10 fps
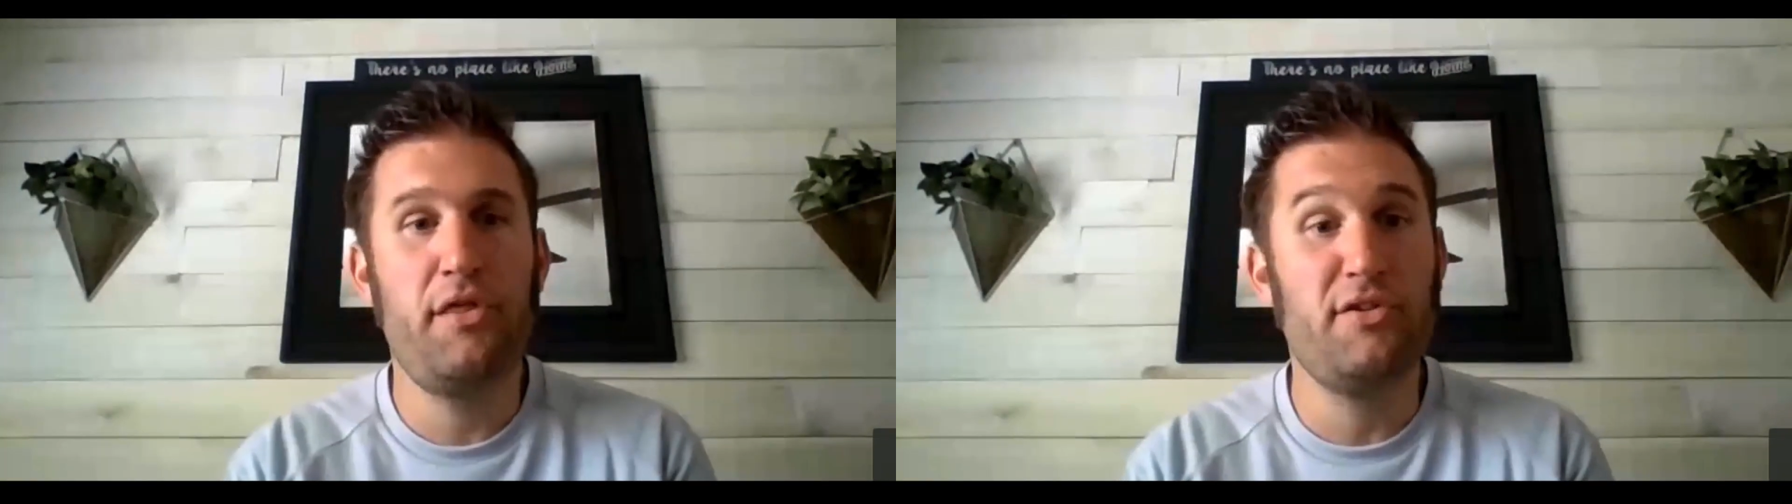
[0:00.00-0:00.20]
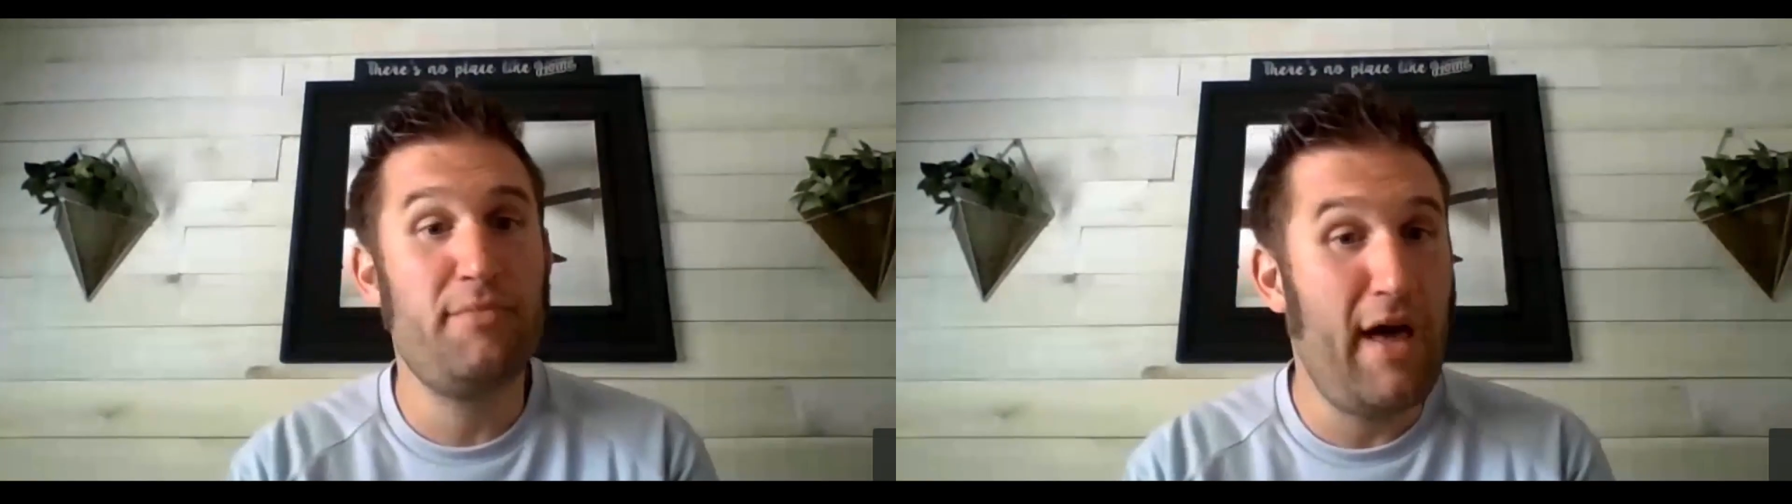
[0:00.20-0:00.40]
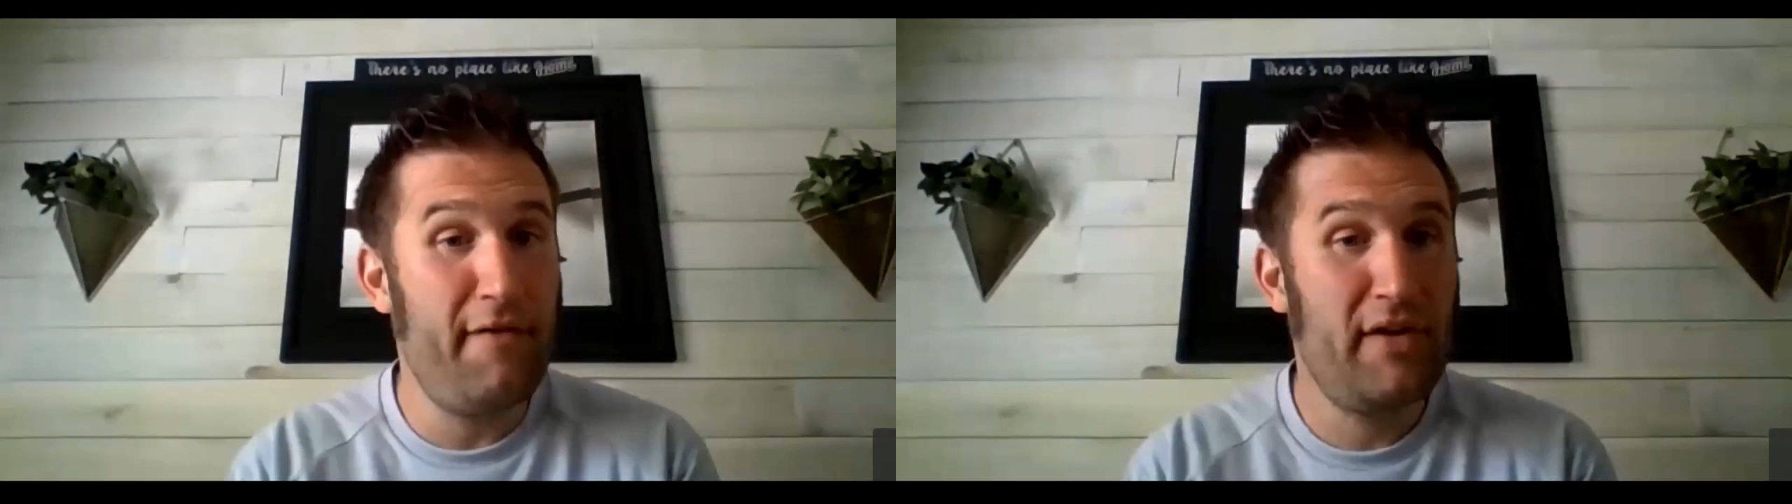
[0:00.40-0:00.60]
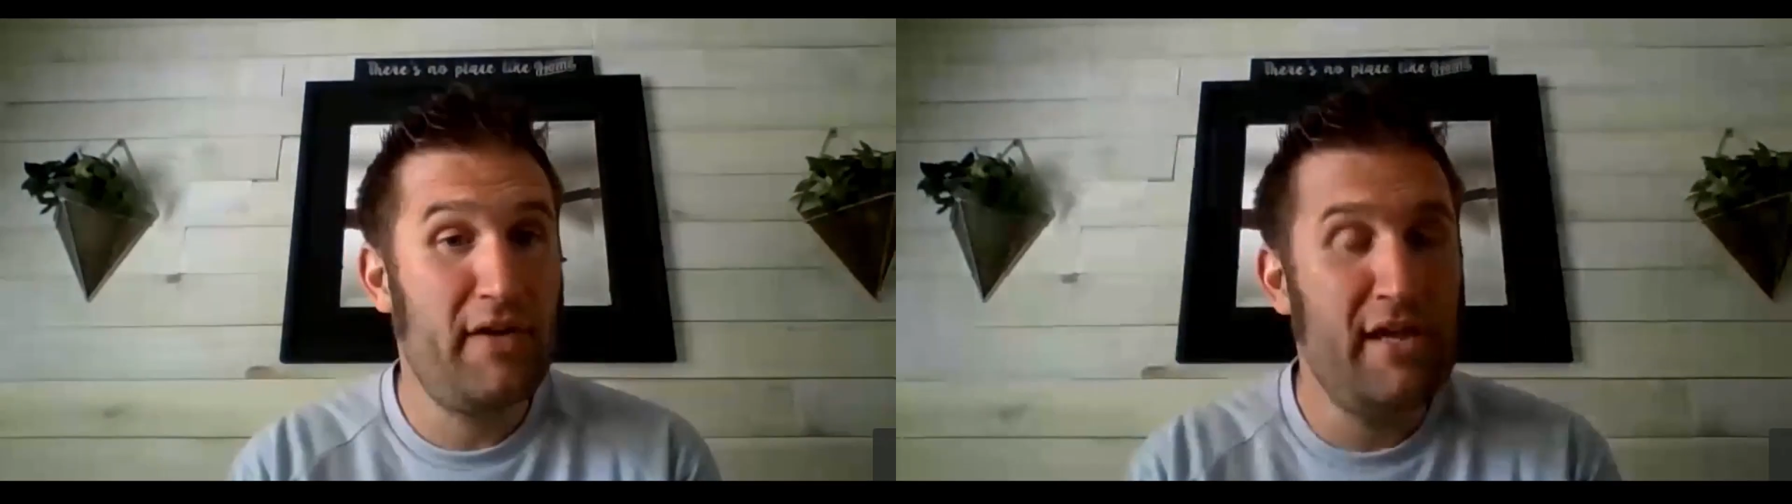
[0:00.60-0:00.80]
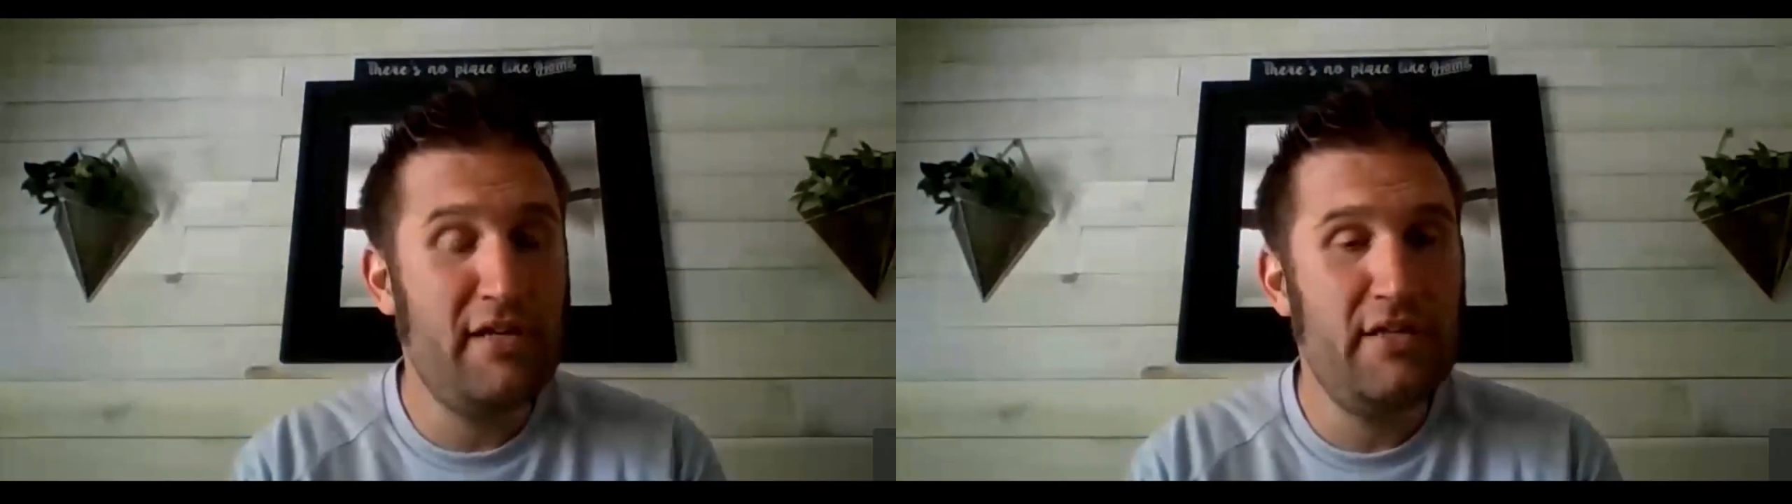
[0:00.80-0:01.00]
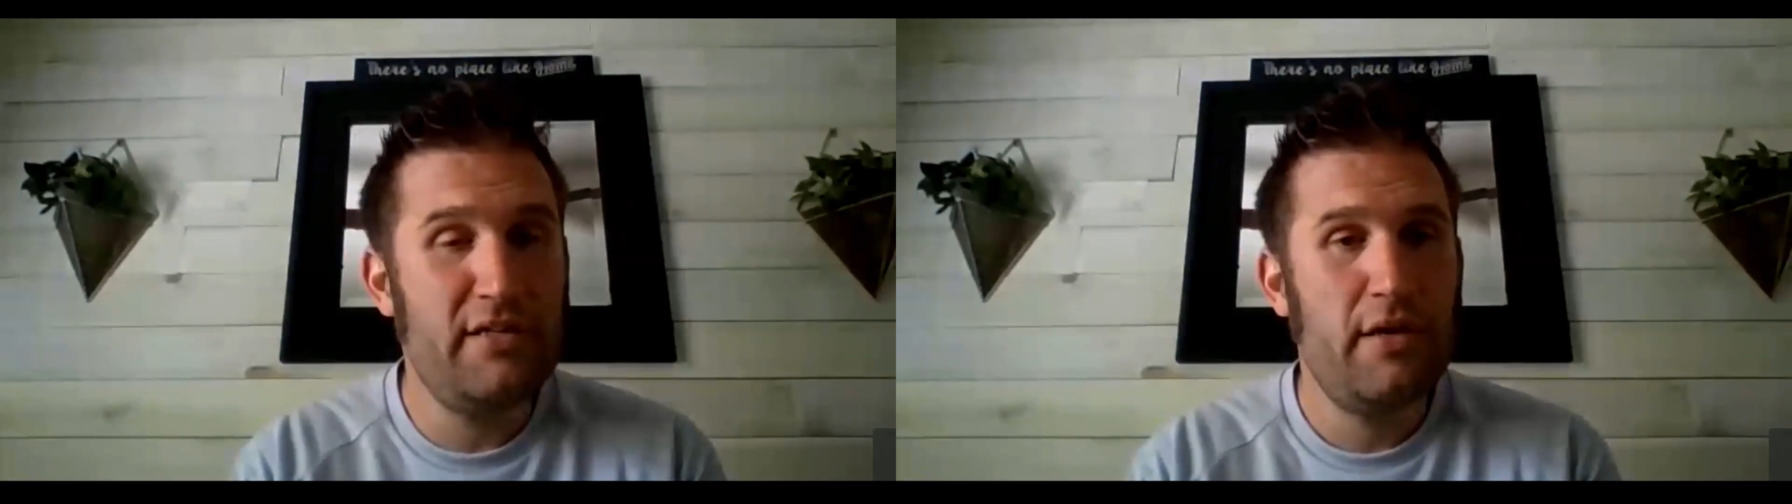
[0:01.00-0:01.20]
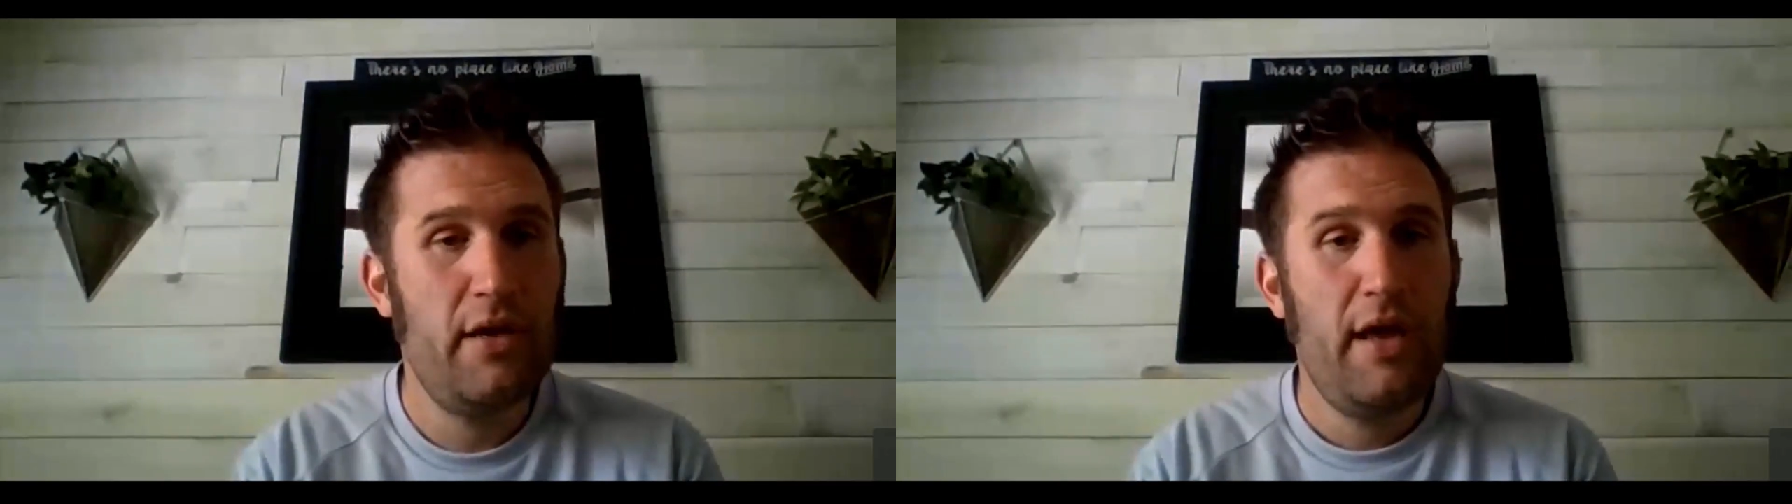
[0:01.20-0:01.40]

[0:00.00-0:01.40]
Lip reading: those modifications,